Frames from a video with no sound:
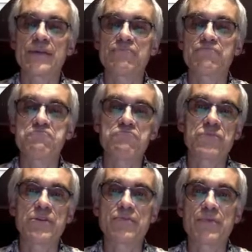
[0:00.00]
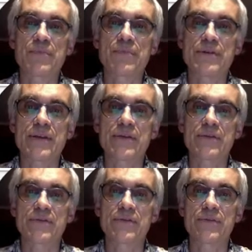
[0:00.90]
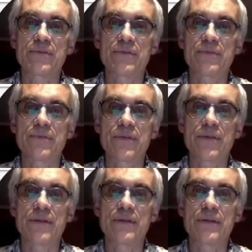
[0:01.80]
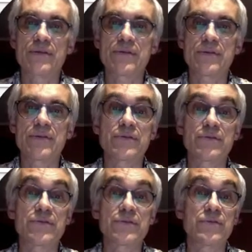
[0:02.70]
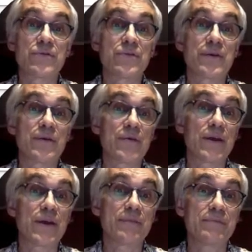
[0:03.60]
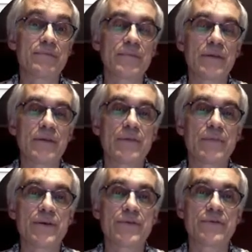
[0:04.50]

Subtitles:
This represents the distance to Iran in meters.